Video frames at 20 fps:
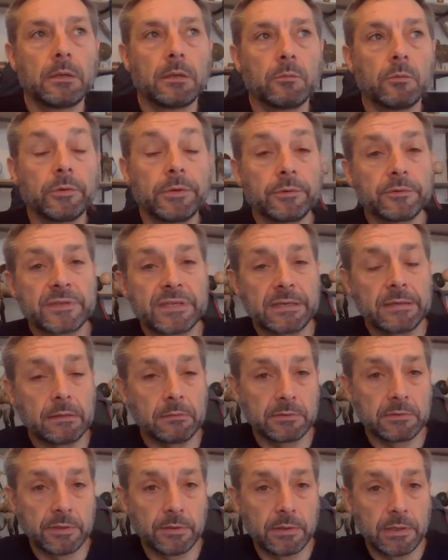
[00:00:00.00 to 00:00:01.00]
what you'll see
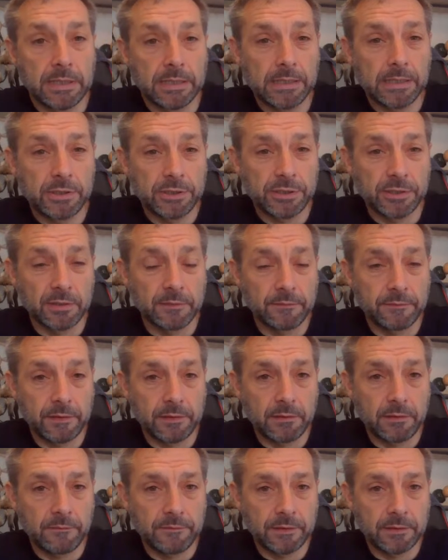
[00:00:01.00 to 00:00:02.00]
they'll do in nature, they're
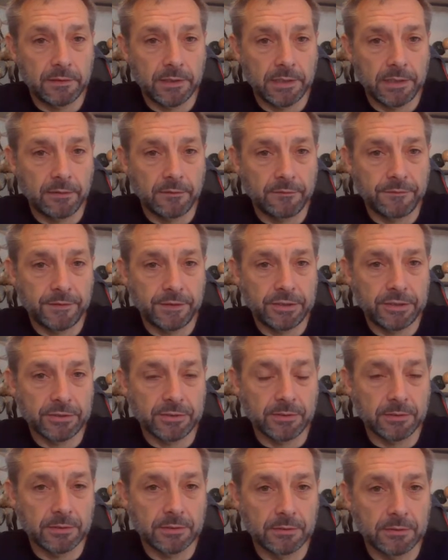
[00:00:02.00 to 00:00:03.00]
very, very
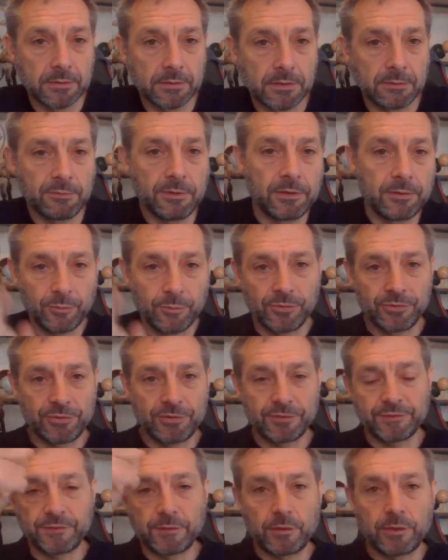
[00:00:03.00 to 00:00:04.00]
efficient. They won't always
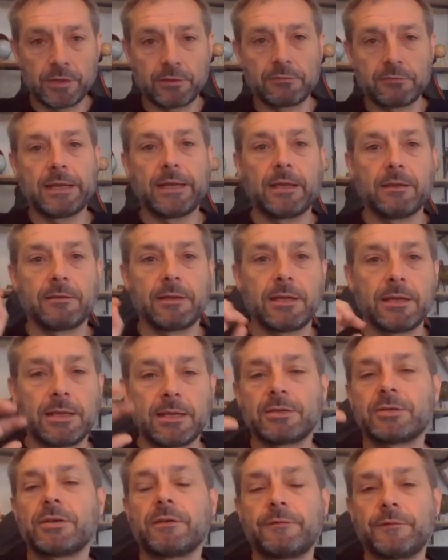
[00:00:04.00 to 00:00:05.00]
just fly around. They'll
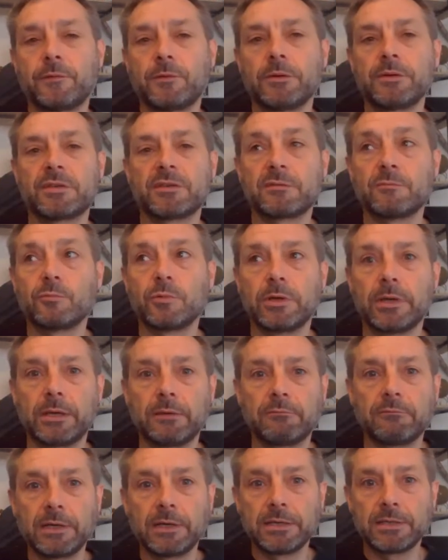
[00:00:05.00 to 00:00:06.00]
actually find somewhere
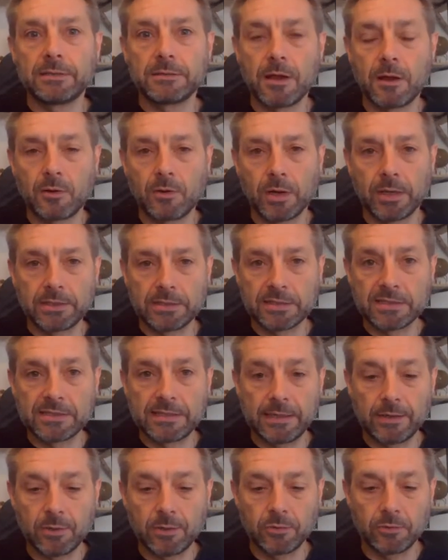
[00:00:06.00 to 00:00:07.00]
really high to
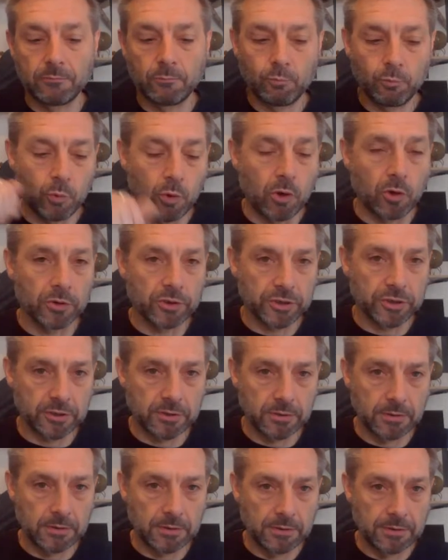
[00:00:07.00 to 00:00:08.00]
sit on and watch
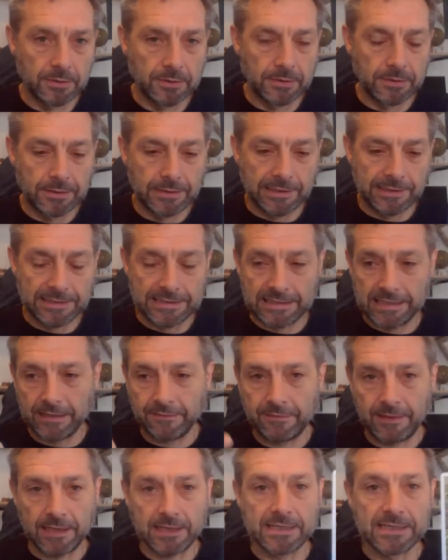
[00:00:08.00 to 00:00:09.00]
and see
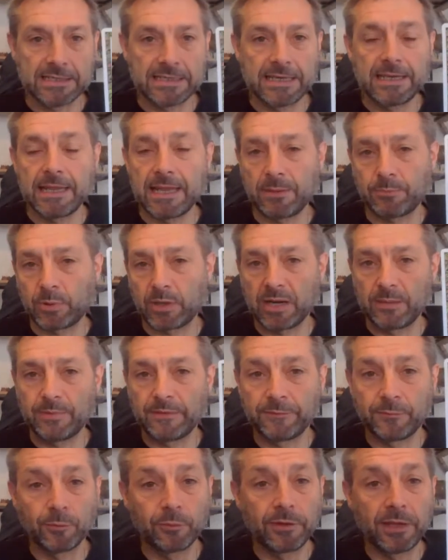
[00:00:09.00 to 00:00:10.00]
if they can see their prey
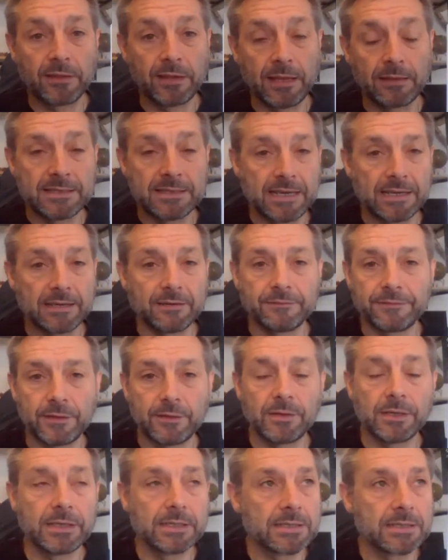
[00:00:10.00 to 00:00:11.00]
before they then take
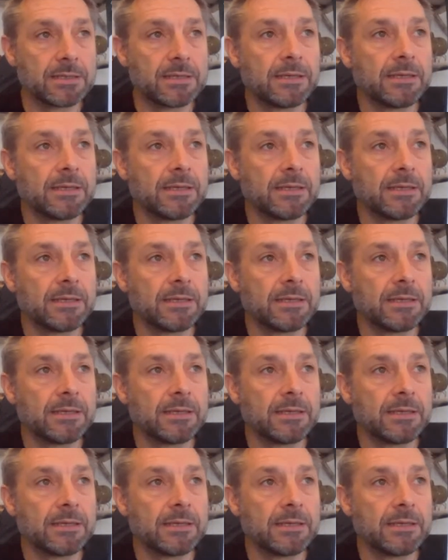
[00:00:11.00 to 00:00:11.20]
flight.